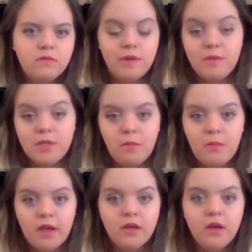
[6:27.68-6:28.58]
Maybe some
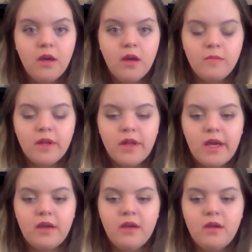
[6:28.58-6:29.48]
might. But,
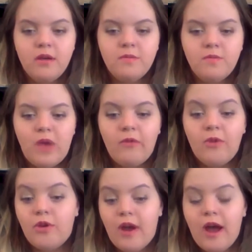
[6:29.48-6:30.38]
like,
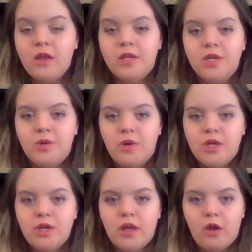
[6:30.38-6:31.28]
after you're out of that
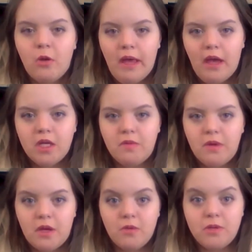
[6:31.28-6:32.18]
situation, you're like, oh my gosh, I
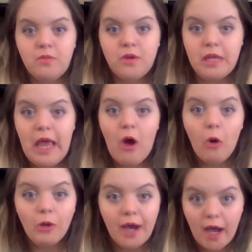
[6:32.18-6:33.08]
felt like I wasn't breathing that
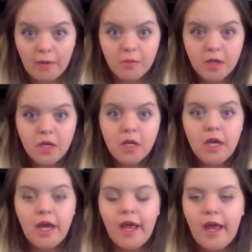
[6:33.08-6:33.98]
whole time.
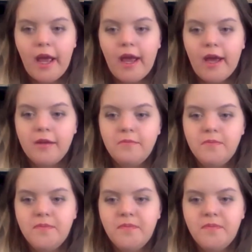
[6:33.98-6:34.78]
And